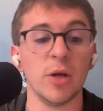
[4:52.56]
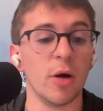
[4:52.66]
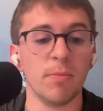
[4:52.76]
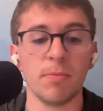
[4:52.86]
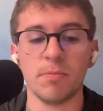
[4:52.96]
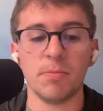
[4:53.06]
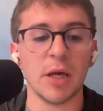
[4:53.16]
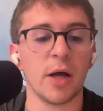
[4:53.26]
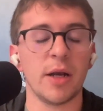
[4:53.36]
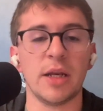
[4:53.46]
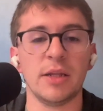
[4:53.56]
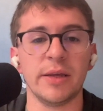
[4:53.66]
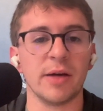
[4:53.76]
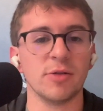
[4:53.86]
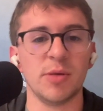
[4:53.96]
Beyond
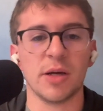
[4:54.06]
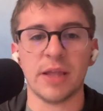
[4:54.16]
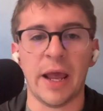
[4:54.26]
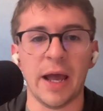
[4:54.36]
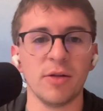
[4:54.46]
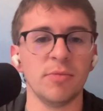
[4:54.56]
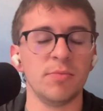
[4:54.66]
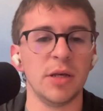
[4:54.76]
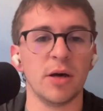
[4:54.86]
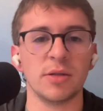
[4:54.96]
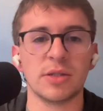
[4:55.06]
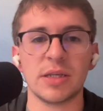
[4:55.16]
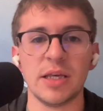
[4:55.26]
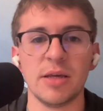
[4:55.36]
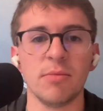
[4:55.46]
anything else, beyond talent, beyond
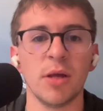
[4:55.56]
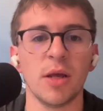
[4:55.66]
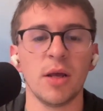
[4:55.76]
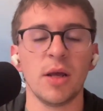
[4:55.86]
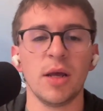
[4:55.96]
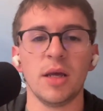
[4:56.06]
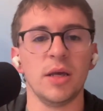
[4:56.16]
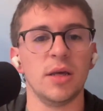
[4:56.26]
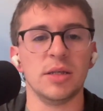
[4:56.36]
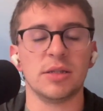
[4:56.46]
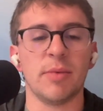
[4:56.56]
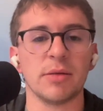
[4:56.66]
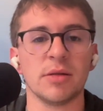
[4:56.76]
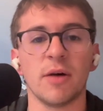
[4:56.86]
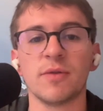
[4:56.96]
scheme, it's
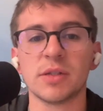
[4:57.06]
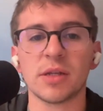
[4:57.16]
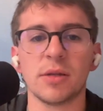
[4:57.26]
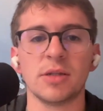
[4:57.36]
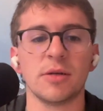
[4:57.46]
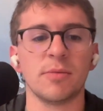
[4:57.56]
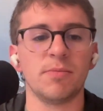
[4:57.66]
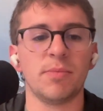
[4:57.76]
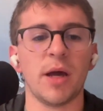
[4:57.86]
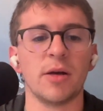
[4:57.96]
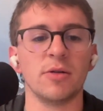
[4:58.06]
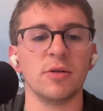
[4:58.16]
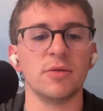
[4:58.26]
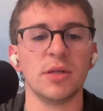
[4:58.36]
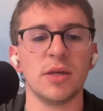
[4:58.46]
about toughness, I think, to Pat
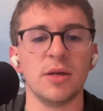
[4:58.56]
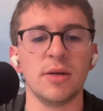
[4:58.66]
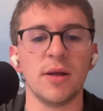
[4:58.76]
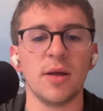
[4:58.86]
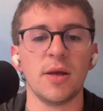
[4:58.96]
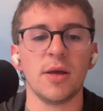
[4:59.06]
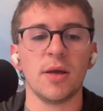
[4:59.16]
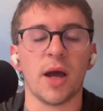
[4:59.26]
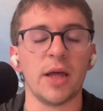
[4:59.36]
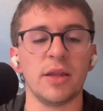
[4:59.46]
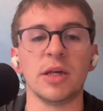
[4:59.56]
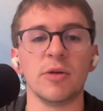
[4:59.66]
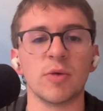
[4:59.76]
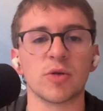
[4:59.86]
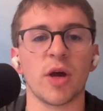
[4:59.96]
Narduzzi. And I think
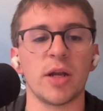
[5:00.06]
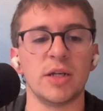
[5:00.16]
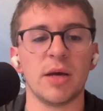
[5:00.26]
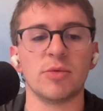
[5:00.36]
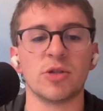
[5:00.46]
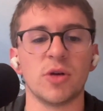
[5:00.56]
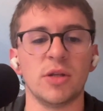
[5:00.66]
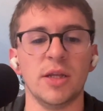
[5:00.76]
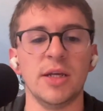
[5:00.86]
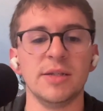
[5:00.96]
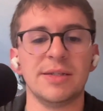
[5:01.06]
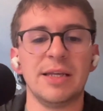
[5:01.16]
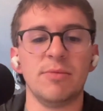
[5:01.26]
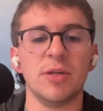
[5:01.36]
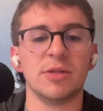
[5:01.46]
he will try to demonstrate that his
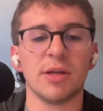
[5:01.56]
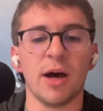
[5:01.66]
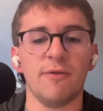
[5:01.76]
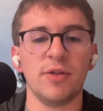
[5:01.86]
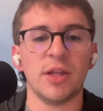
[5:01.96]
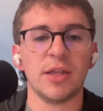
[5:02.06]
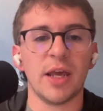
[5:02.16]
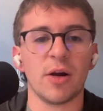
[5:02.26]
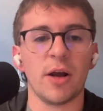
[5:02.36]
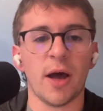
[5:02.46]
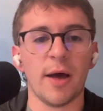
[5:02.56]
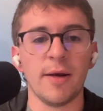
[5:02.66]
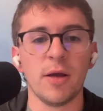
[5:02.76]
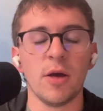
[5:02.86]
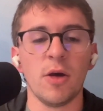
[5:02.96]
team is tough and that they are
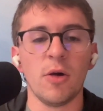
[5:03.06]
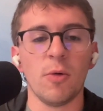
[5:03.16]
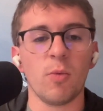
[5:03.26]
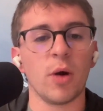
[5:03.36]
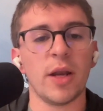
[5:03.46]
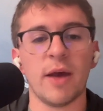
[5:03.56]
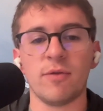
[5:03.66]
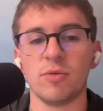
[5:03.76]
not what